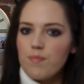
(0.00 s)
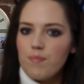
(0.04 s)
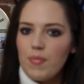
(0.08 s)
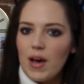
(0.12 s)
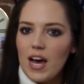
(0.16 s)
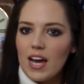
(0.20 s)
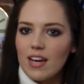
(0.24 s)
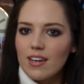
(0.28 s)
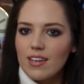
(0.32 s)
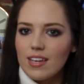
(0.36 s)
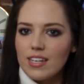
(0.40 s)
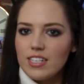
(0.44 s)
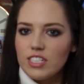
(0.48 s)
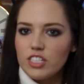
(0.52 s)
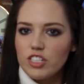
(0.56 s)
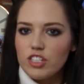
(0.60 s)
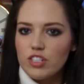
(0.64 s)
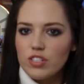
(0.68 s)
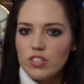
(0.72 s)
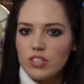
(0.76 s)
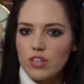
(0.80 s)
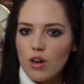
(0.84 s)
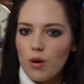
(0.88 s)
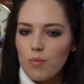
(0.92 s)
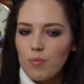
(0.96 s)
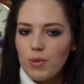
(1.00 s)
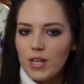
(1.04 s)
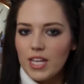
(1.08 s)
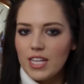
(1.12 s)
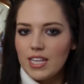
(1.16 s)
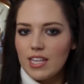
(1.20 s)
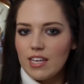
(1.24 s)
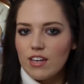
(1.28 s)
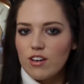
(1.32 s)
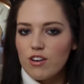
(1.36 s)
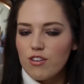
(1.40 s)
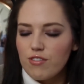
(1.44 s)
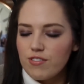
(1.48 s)
The back is just
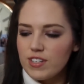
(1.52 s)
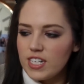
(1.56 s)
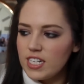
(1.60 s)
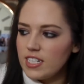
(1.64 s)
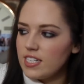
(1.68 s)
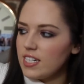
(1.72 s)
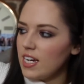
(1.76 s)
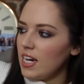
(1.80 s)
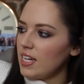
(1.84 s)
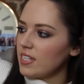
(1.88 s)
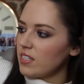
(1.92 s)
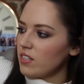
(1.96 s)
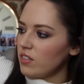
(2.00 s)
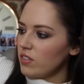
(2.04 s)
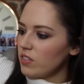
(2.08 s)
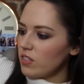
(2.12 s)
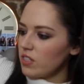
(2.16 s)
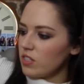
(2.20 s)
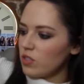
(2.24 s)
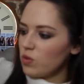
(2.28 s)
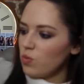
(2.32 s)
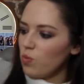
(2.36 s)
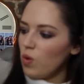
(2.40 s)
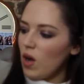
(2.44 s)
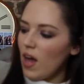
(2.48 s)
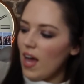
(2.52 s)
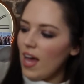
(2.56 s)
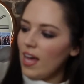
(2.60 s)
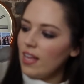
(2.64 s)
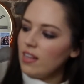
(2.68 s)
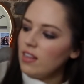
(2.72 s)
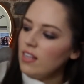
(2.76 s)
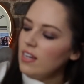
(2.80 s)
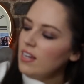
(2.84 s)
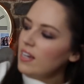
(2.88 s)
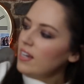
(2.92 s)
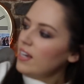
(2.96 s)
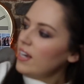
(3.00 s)
completely covered in tassels as
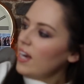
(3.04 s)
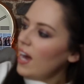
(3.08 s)
well.